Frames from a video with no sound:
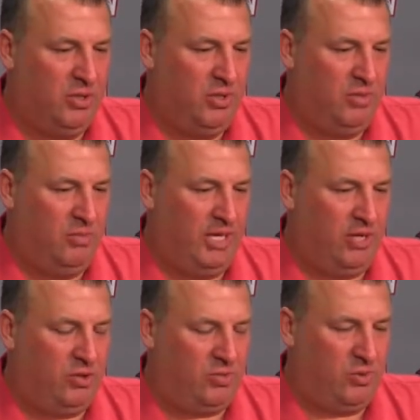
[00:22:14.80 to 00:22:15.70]
be
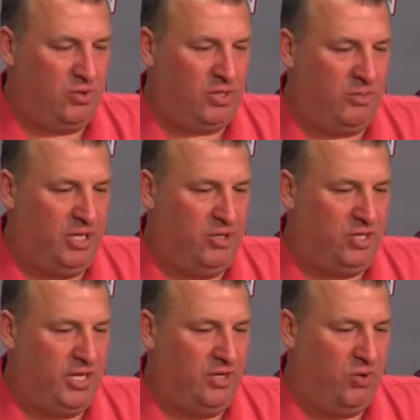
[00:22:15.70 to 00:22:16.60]
eligible to come in
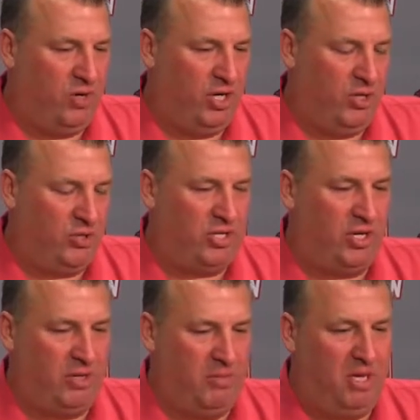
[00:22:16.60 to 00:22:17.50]
January, and you sell
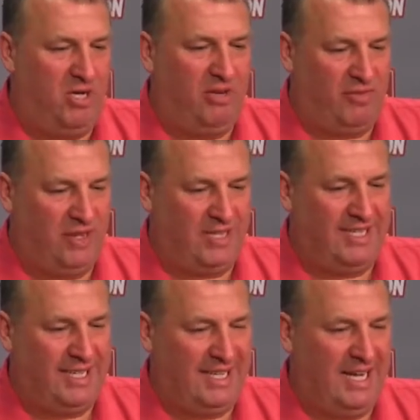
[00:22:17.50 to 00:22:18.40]
them on the effect that they
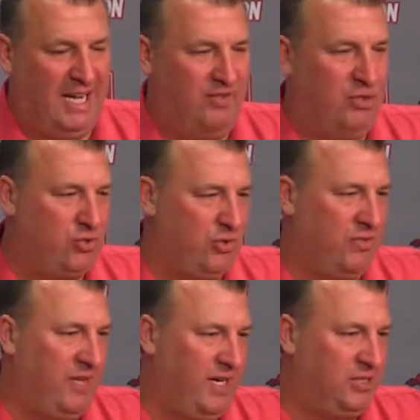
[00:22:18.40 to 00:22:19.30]
can have in a short
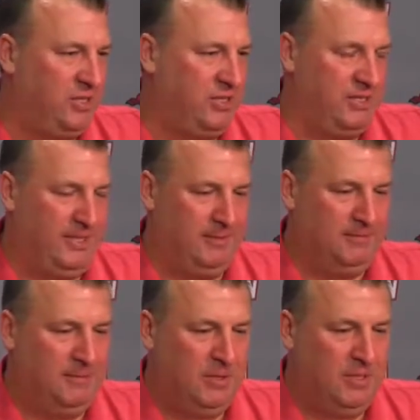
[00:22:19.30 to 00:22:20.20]
fashion.
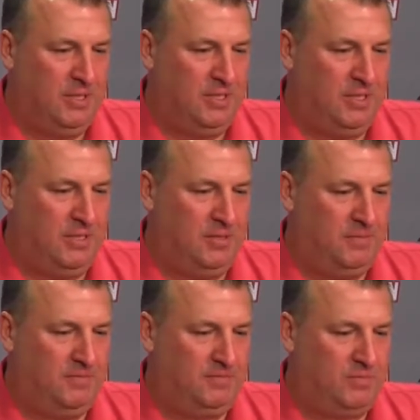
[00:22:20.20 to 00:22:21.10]

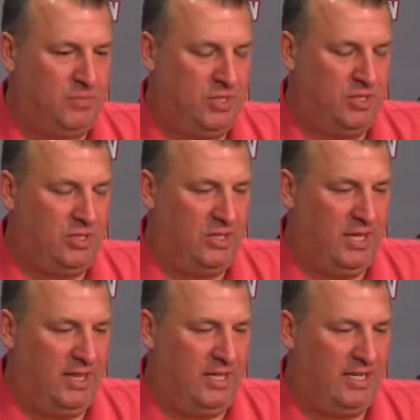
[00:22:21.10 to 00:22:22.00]
I
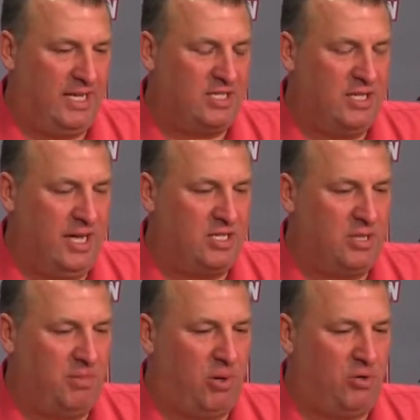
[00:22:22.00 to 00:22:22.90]
think that's the
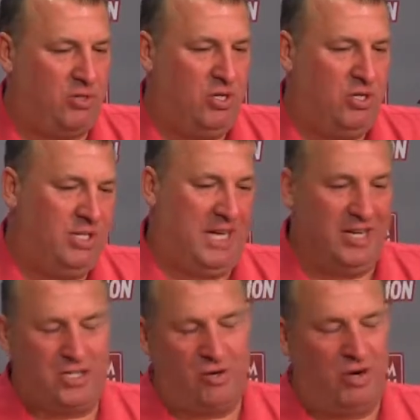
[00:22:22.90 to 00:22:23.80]
part. You can't
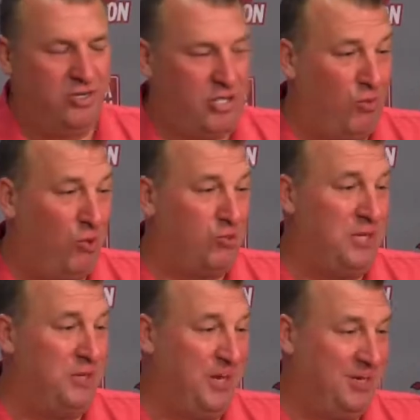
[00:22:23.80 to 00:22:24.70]
sit around and say, well, it was me
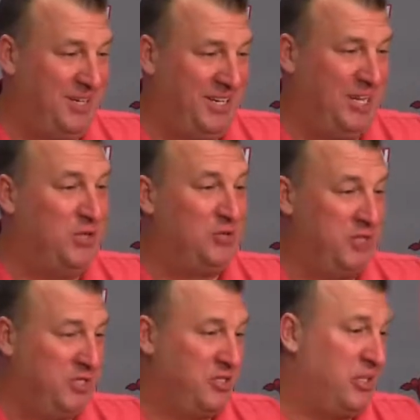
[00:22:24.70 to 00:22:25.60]
about it. You got to use it
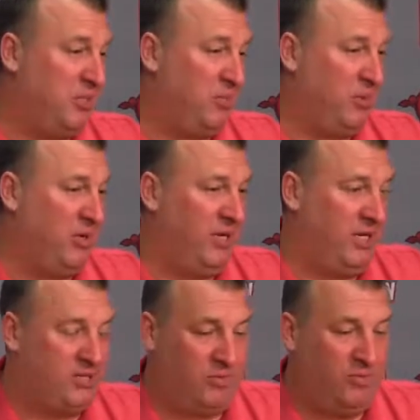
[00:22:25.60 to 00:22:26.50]
as a selling point, and that's
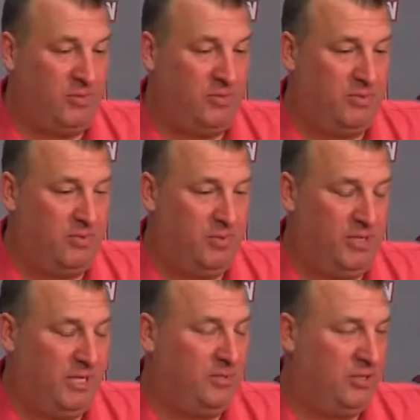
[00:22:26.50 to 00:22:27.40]
what we've been
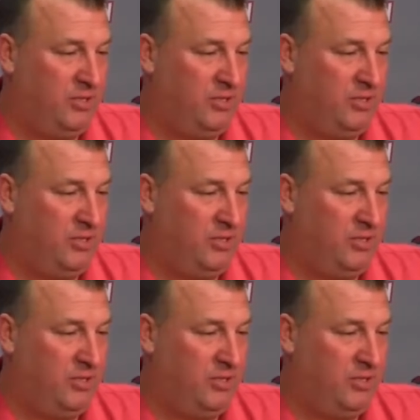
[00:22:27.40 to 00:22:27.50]
able to do.